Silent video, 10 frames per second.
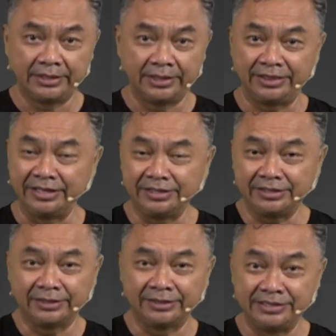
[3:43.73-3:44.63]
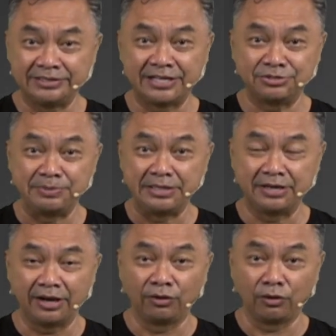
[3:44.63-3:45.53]
I think this has
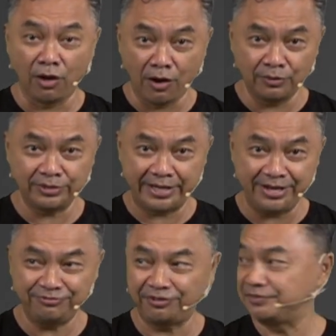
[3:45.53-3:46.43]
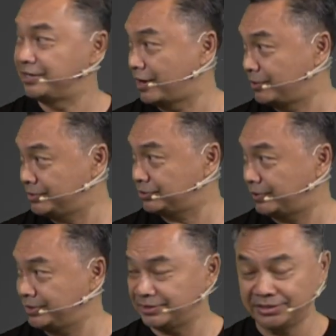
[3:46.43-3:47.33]
been a long day, 15 hours,
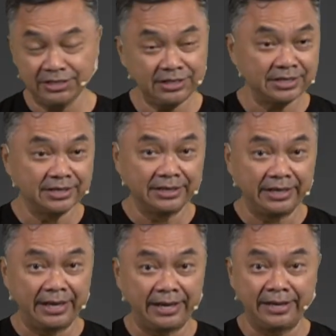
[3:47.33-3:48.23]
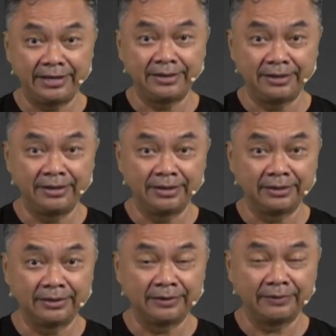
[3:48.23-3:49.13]
right, Cindy? And
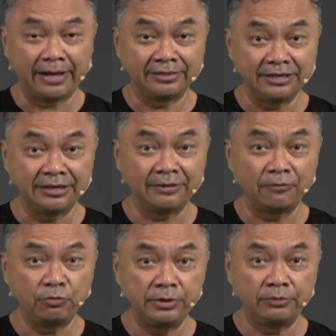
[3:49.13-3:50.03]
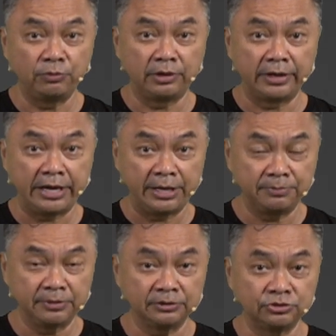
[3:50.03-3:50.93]
I think we were
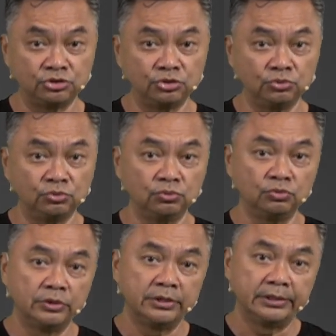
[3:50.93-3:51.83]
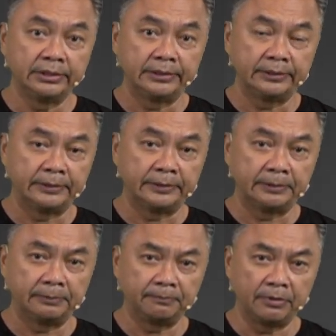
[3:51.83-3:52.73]
able to
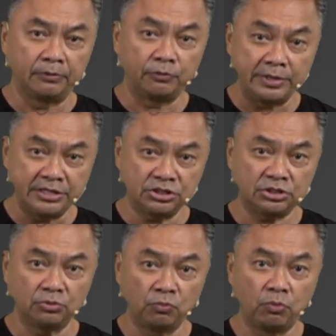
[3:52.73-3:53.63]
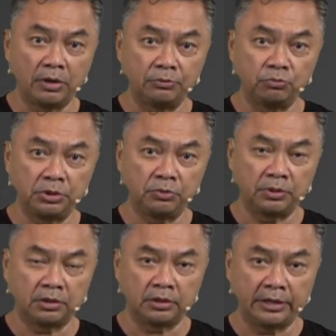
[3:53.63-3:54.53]
reach what we
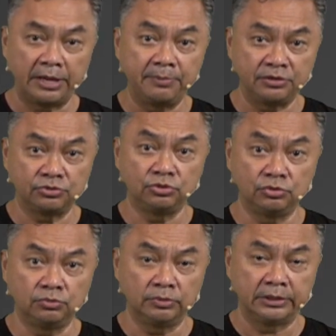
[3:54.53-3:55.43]
were aiming to do.